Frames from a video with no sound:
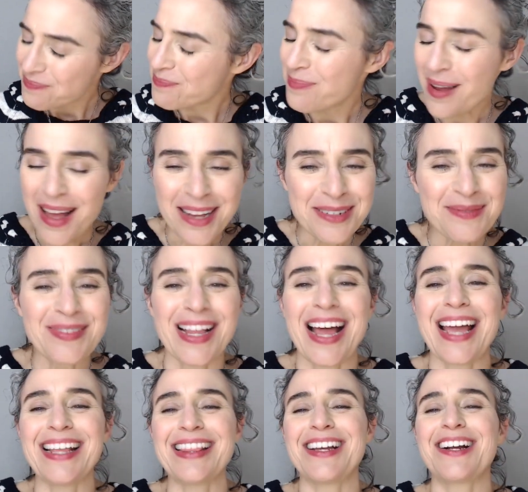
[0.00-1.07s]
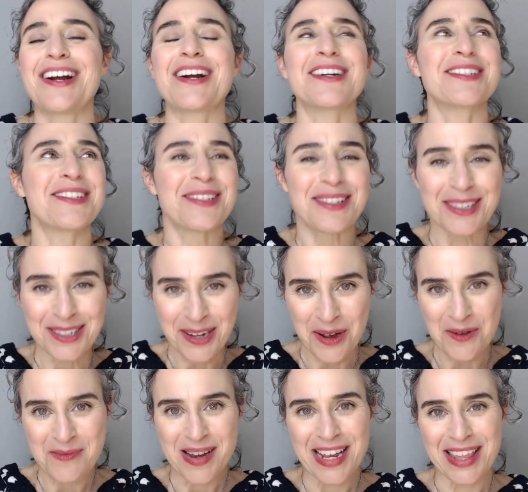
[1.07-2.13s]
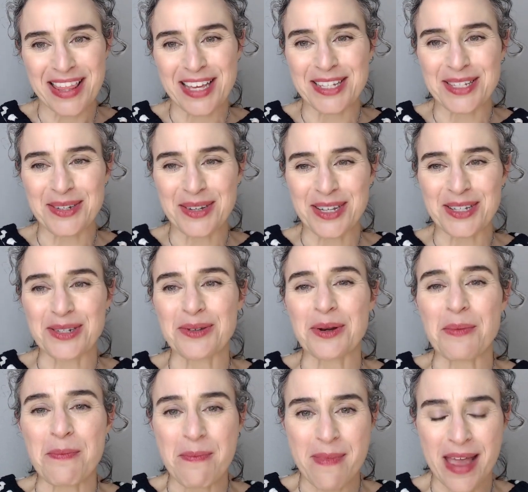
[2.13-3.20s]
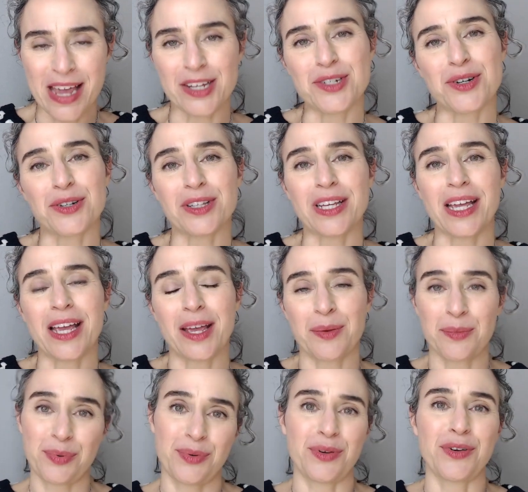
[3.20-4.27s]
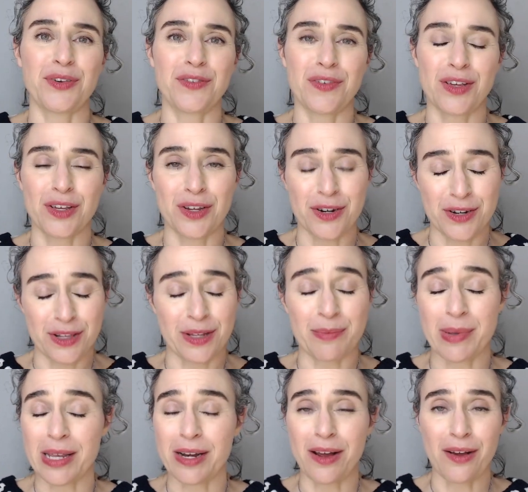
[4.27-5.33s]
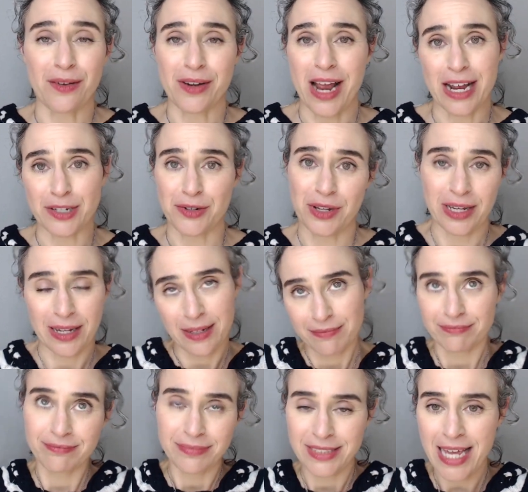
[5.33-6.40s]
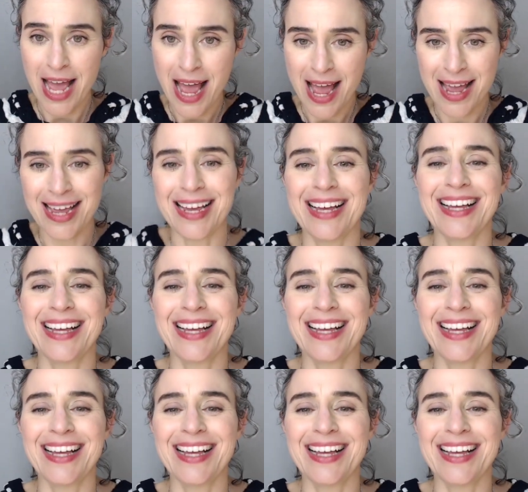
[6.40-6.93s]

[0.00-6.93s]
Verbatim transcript: bottom line, there are so many things you can do to majorly improve your libido naturally. Yay!